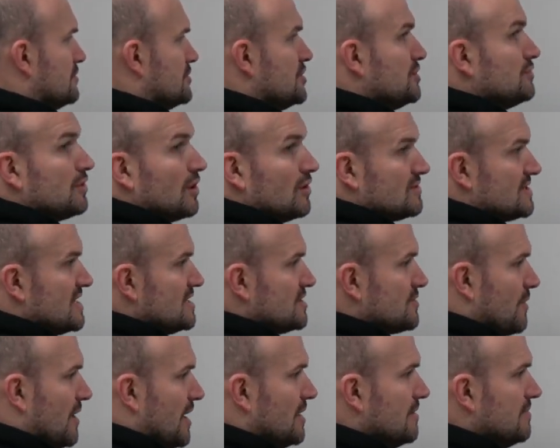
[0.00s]
2 cosine
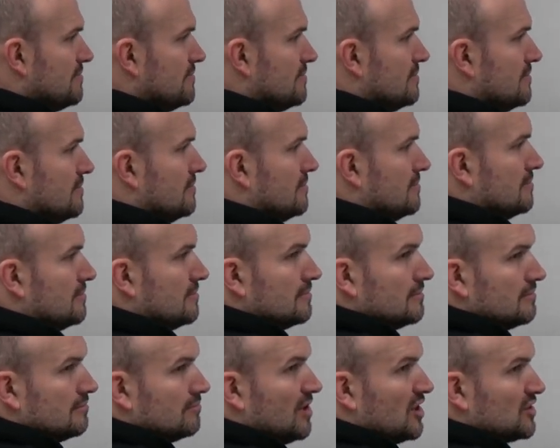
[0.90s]
squared
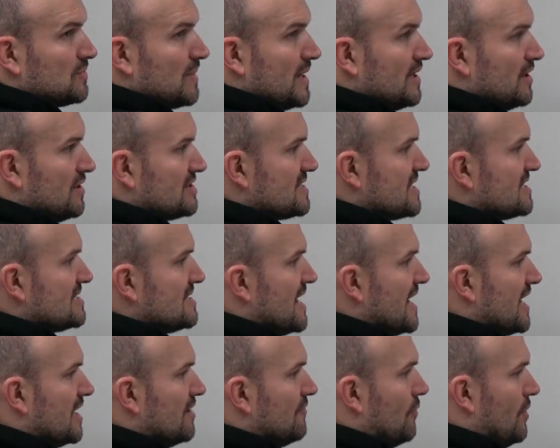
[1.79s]
Multiply those, that's
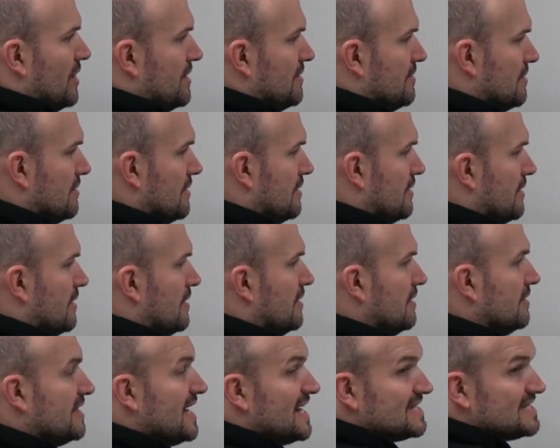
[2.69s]
negative 1.
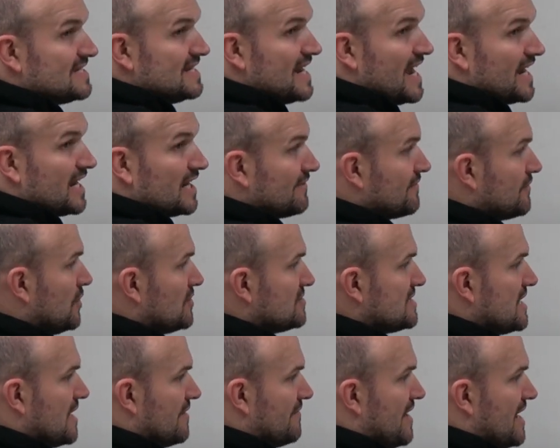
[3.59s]
That's negative
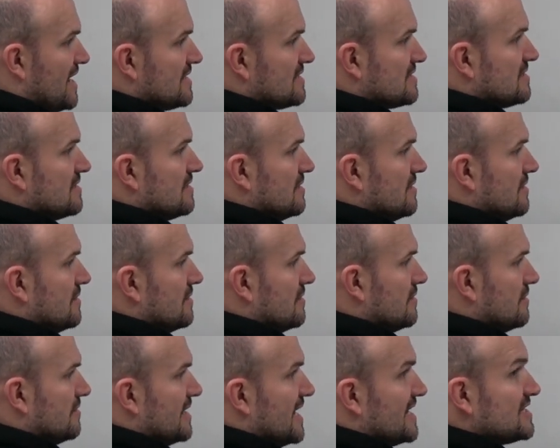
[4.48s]
cosine of x.
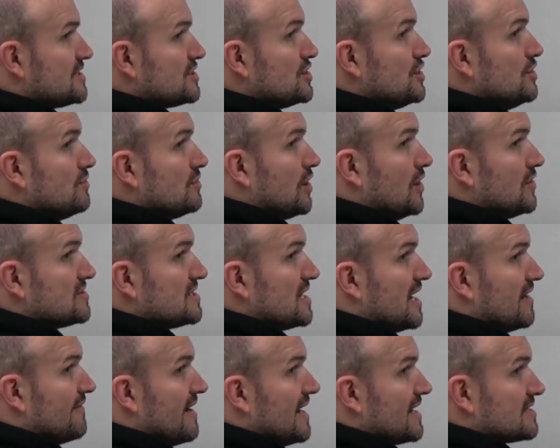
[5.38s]
That's 2
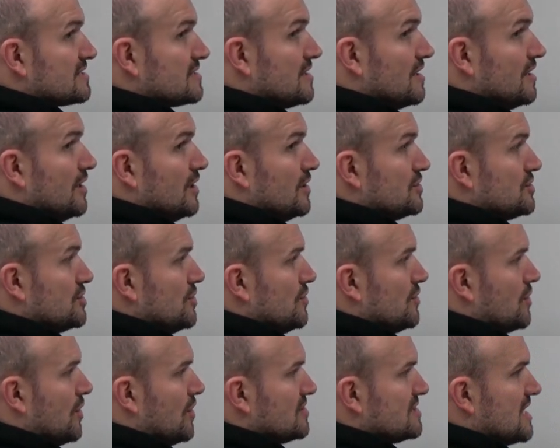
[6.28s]
cosine of x.
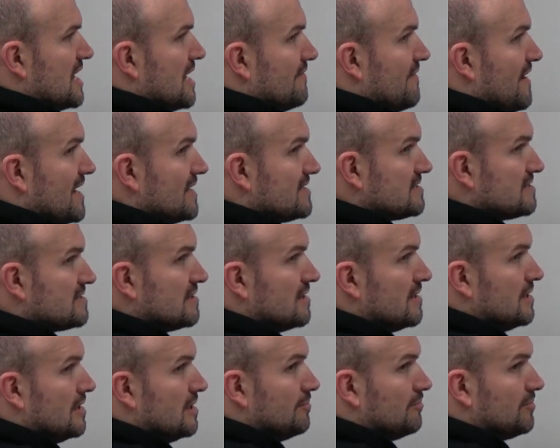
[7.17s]
2 cosine of x
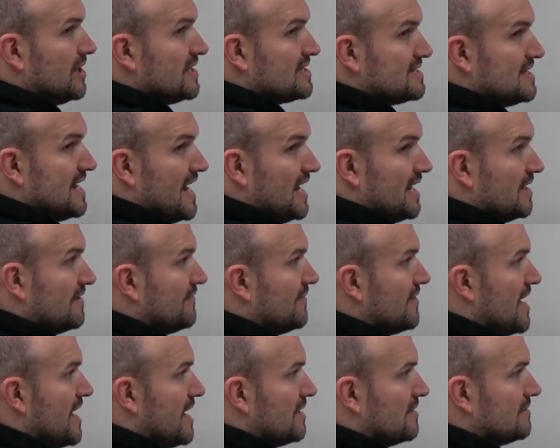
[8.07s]
plus negative
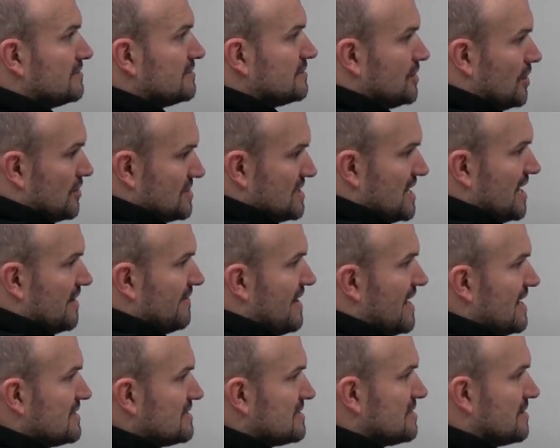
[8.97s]
cosine of
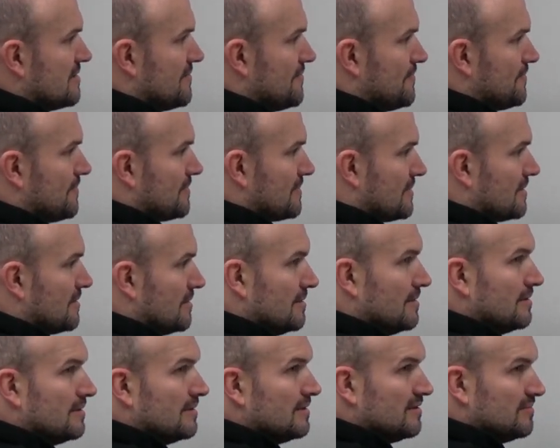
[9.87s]
x,
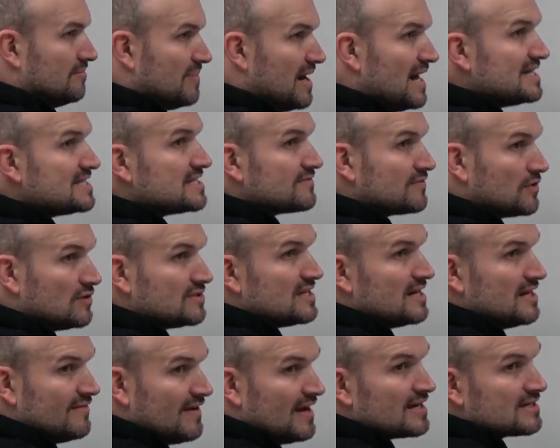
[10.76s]
positive
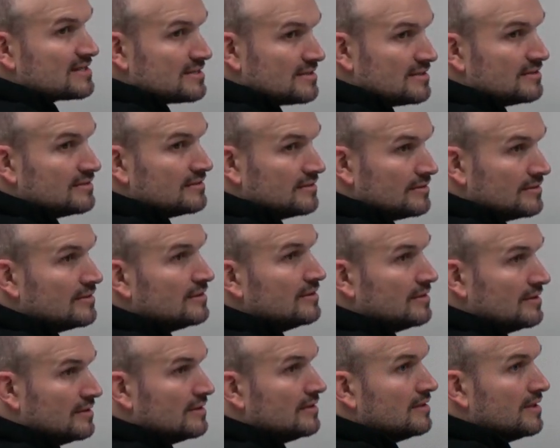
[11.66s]
cosine of x.
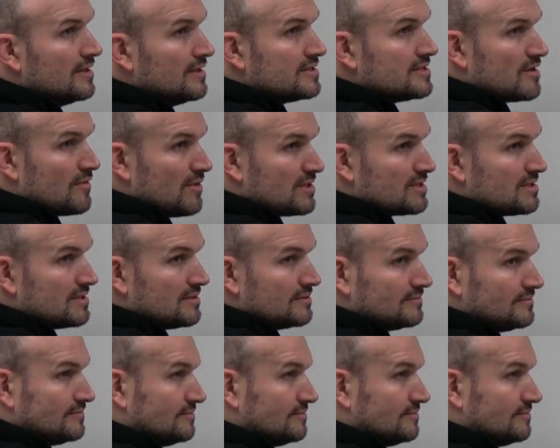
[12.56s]
See it works?